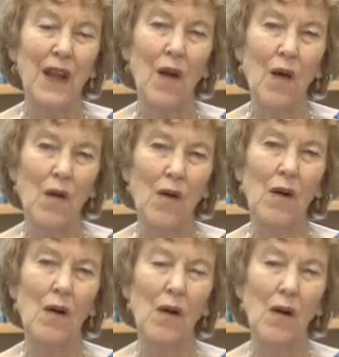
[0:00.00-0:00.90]

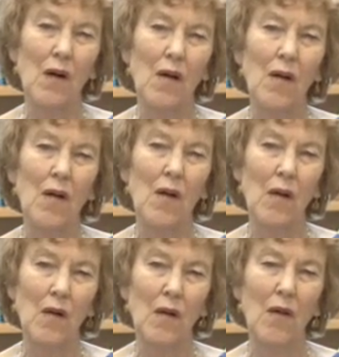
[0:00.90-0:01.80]

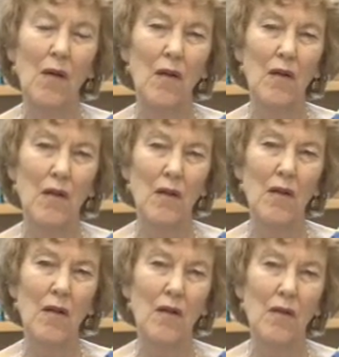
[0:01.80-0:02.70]

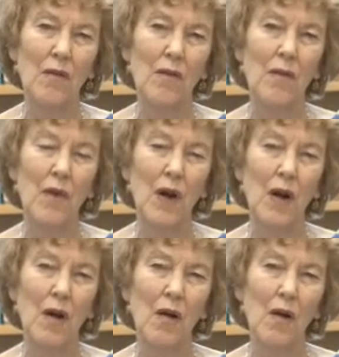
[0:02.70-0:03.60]

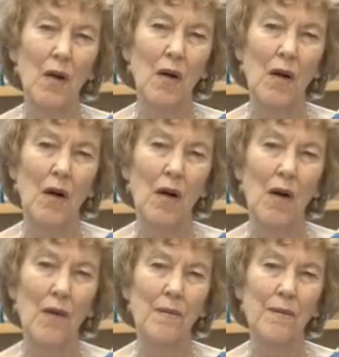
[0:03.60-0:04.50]

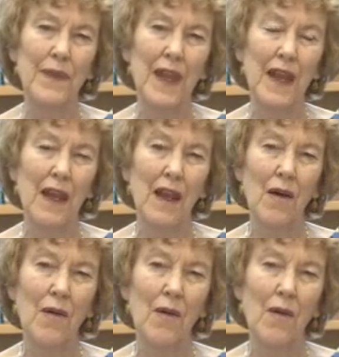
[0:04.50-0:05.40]

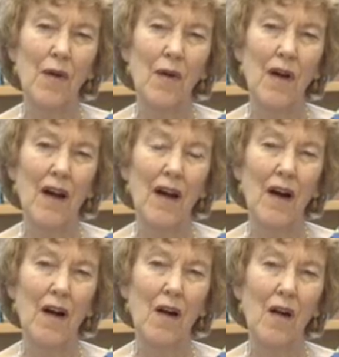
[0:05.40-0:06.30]

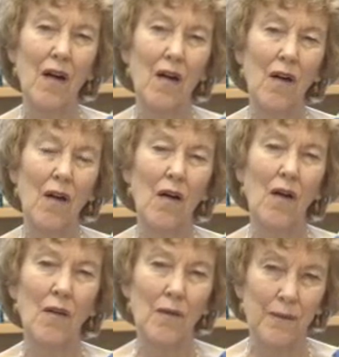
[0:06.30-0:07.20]

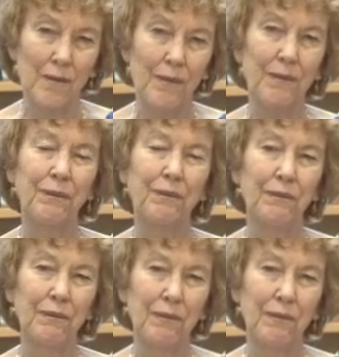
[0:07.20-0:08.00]
This person isn't speaking.